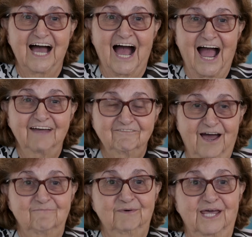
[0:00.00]
I've
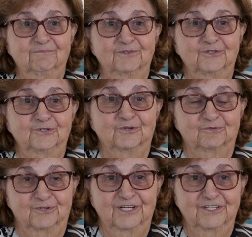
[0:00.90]
not been able to do a
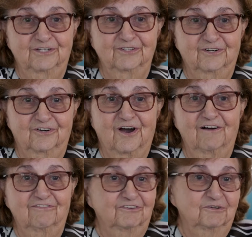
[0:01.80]
really good
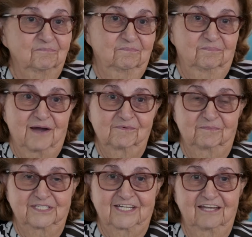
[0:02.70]
crawl for
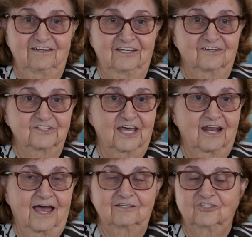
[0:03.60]
probably 10 years,
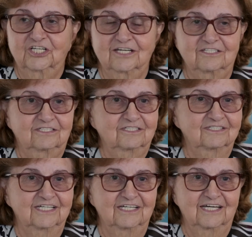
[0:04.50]
and I just
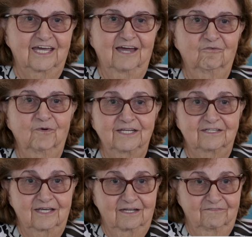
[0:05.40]
can't wait
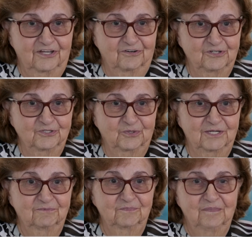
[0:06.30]
to get in there and do it.
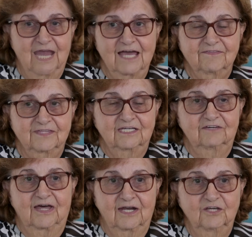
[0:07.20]
I think
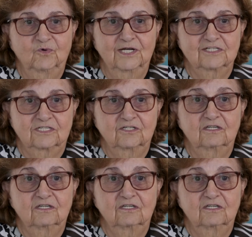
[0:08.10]
if anyone is